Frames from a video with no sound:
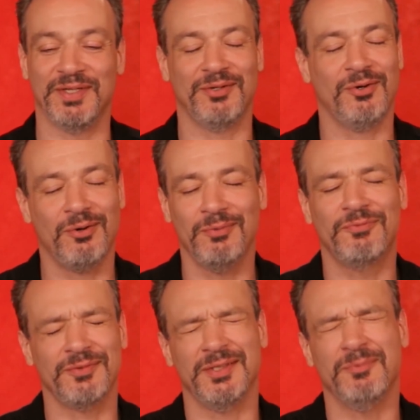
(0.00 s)
that
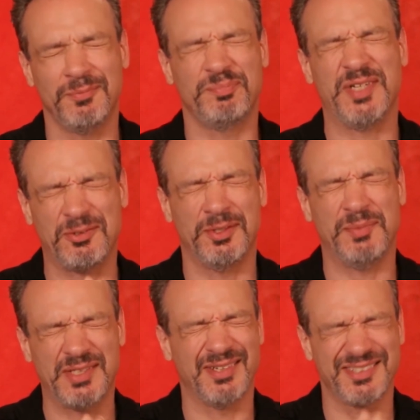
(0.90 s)
hopefully they won't pick
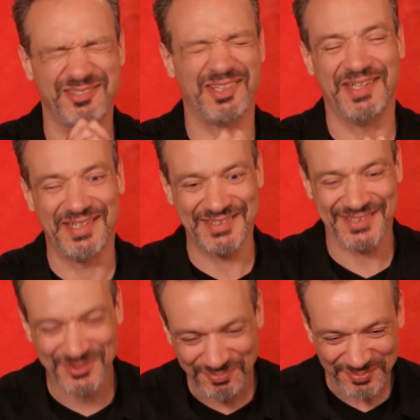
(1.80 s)
on me. That's all I ask.